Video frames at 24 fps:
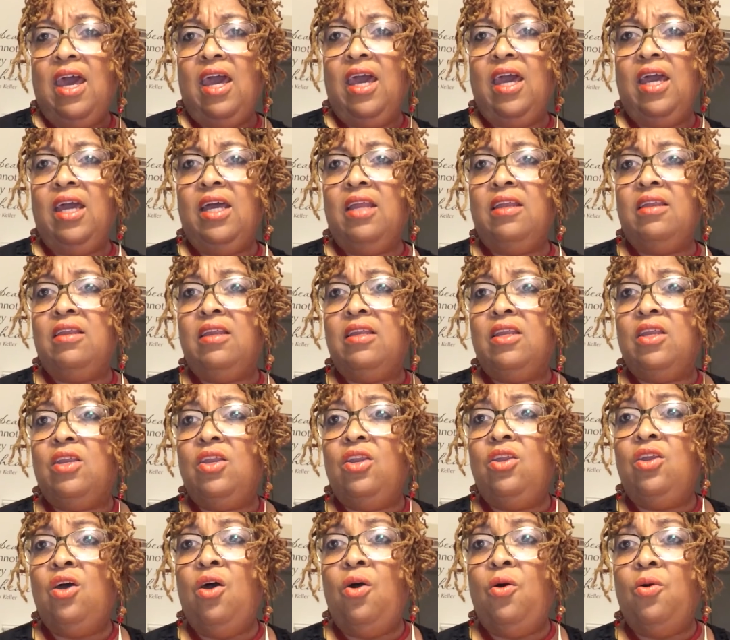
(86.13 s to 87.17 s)
and
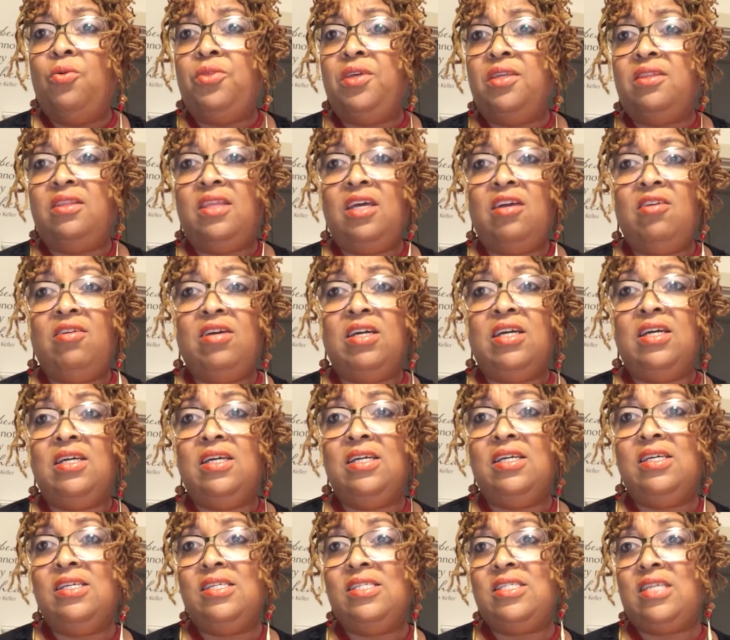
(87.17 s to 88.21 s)
know that there
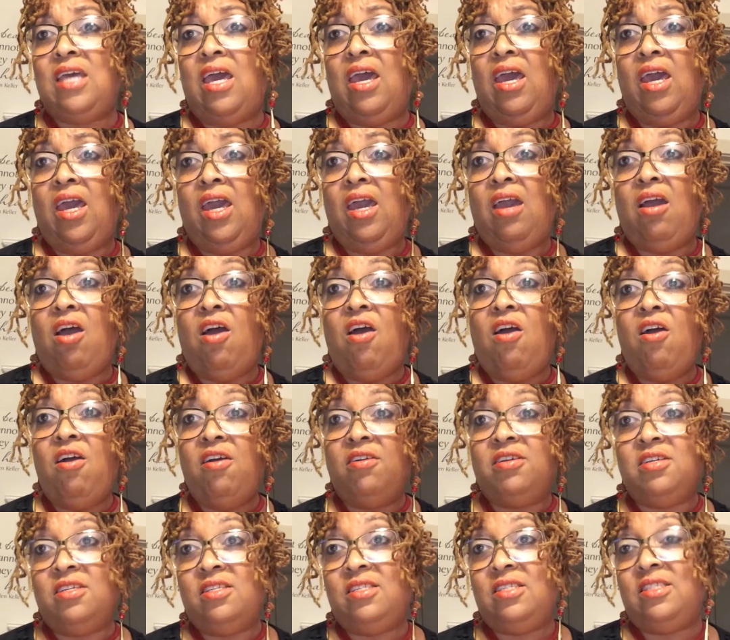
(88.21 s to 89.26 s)
is a
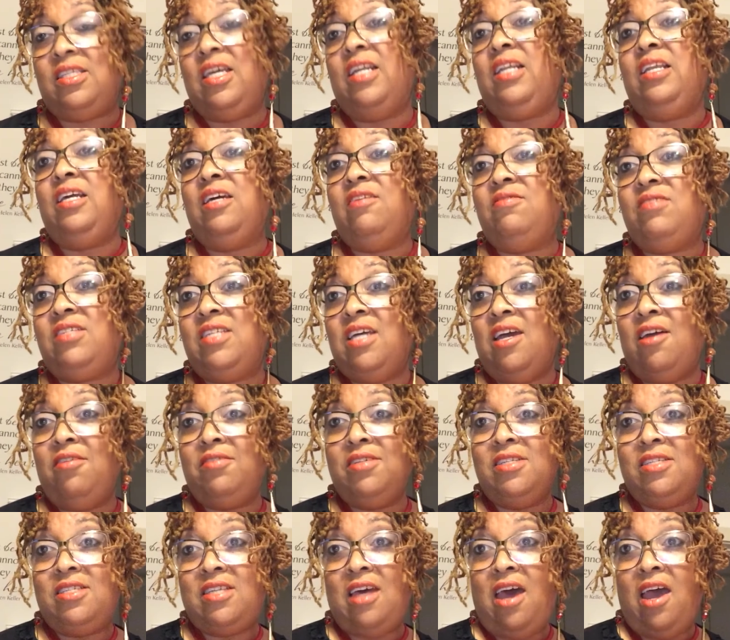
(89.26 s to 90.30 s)
artist that lives
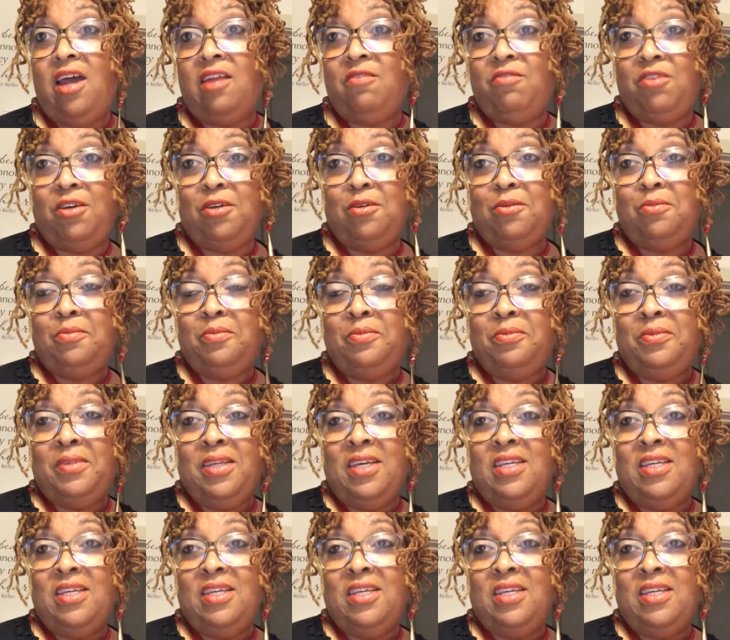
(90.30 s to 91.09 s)
down inside of you.